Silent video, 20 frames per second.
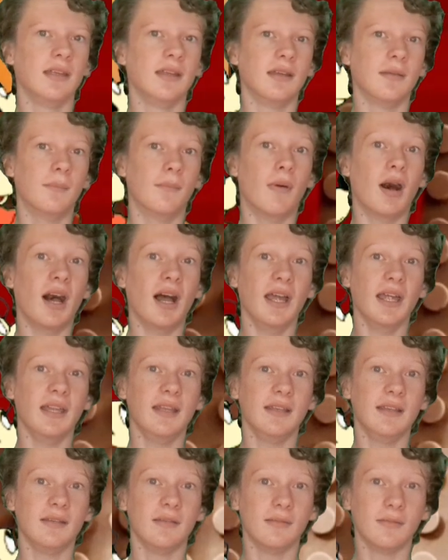
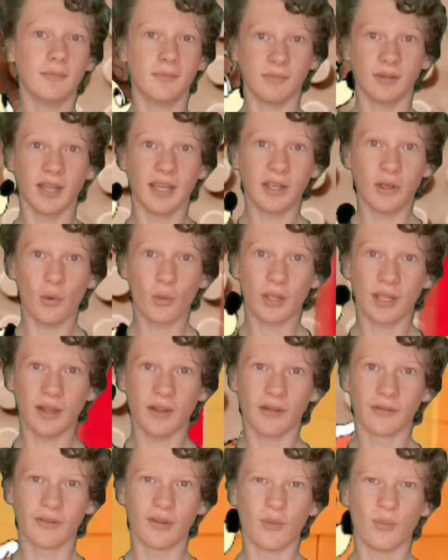Mine Lego
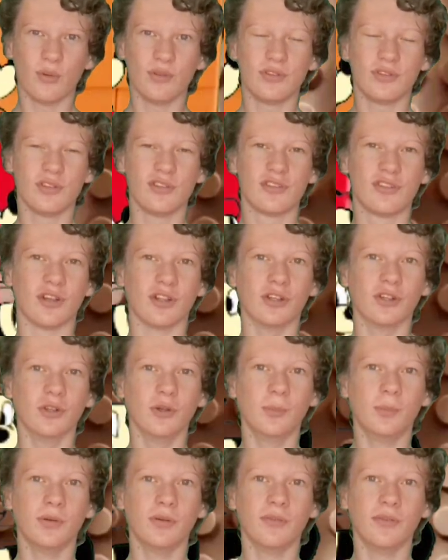character was just a
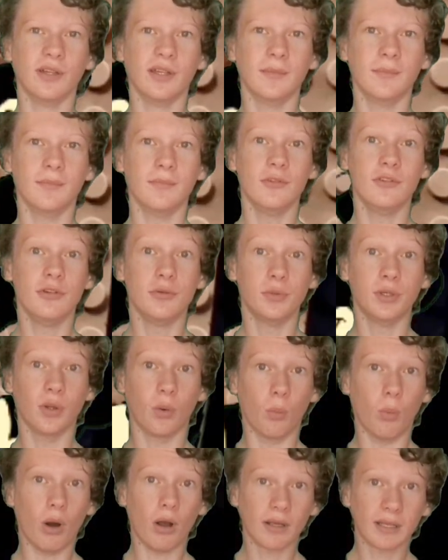loop of him doing a
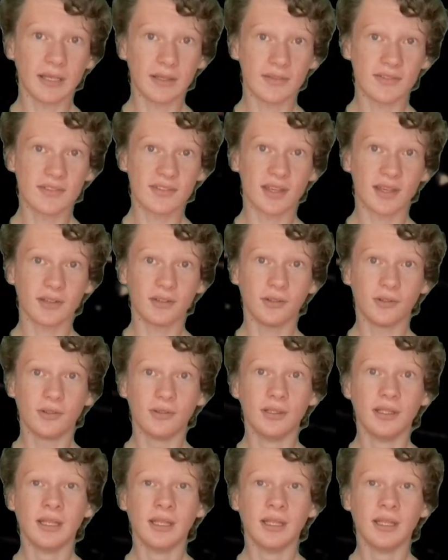walking cycle,